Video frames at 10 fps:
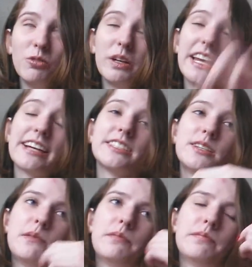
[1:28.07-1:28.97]
well, next
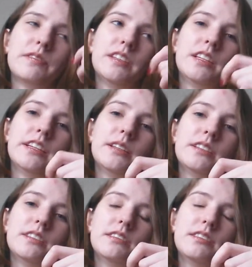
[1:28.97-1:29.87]
to
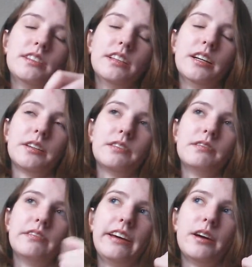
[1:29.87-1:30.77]
the
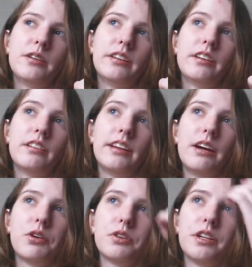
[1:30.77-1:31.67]

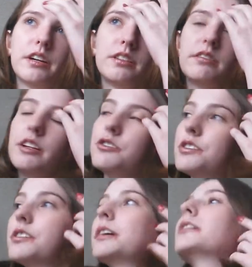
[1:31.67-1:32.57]
narrow detective
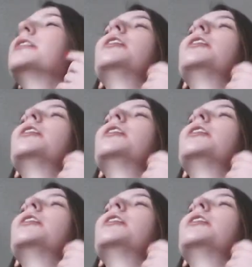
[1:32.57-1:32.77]
agency thing,